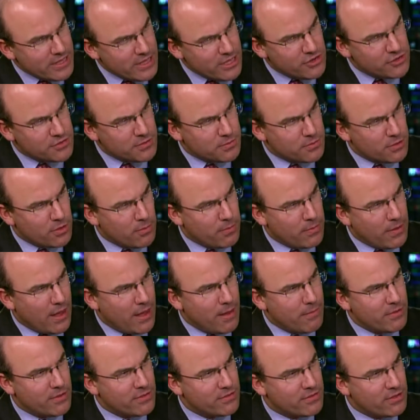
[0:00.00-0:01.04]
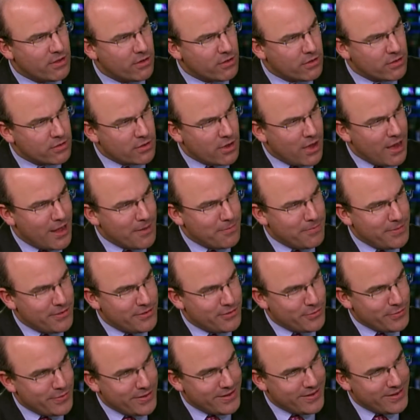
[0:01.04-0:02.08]
Egypt, though, Bob, is they're caught
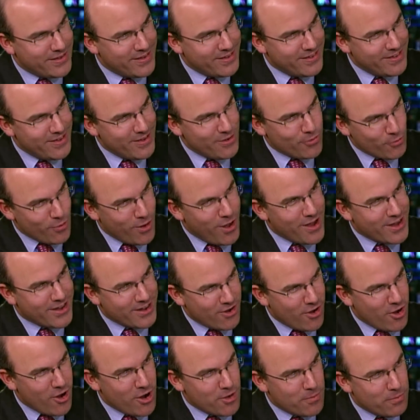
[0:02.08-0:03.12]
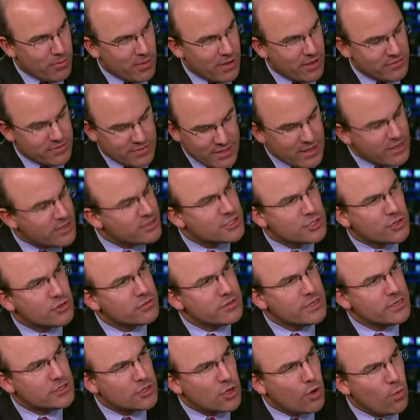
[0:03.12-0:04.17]
between a rock and a hard place. They
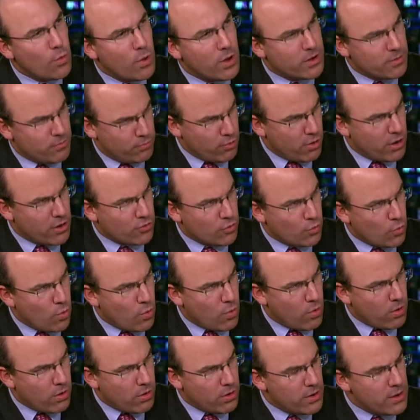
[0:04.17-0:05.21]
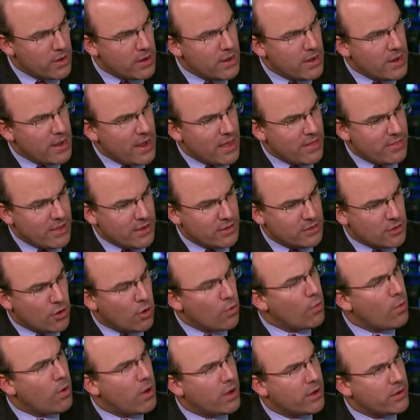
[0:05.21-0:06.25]
certainly don't want a broader war, and they
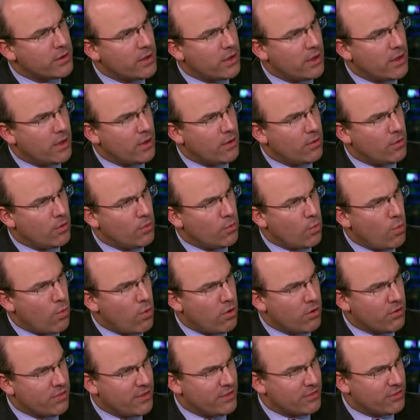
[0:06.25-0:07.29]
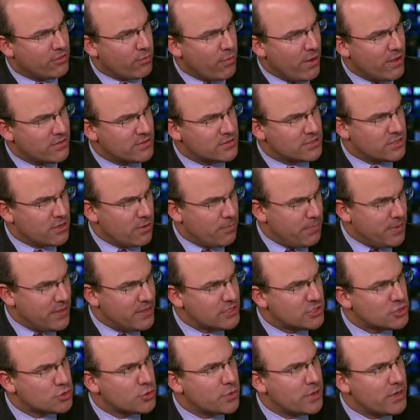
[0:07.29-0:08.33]
don't want uh, a war that threatens their
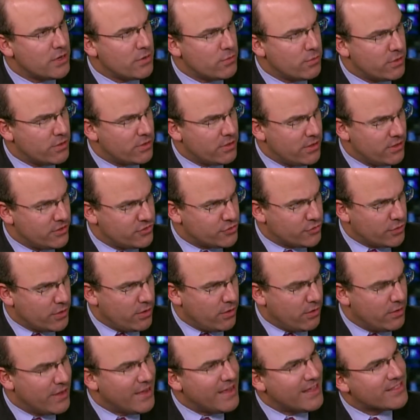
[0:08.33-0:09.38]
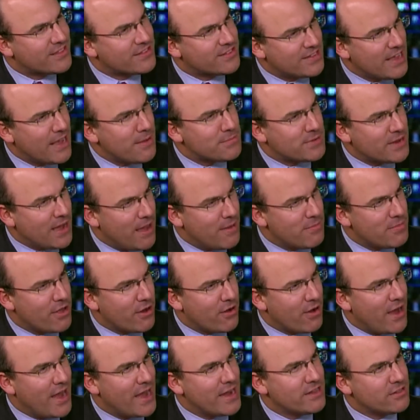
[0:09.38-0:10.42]
peace treaty with Israel. At the same time,
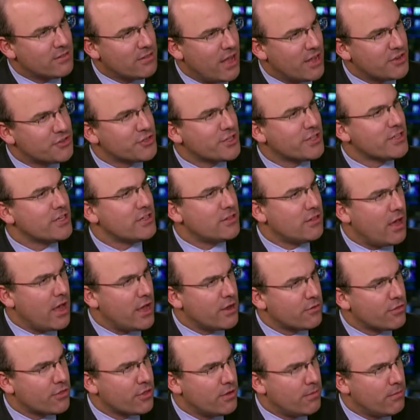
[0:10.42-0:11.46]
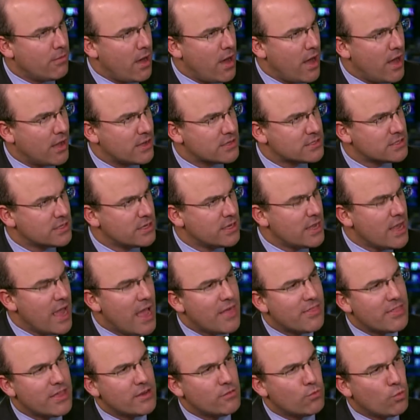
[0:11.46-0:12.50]
they're ideologically aligned with Hamas,
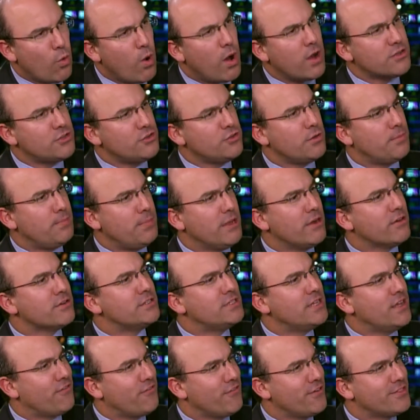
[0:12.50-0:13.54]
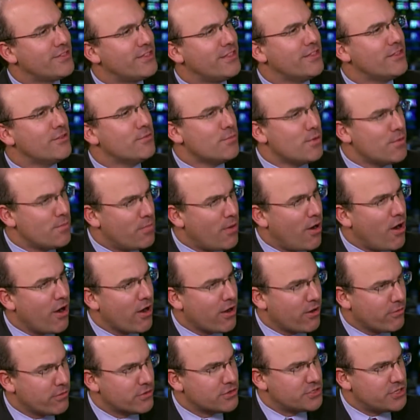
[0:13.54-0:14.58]
and they want to appear different than the
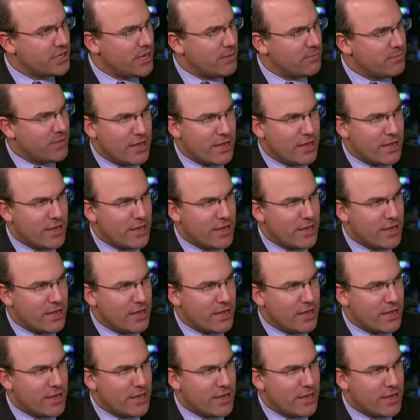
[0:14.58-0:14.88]
Mubarak regime.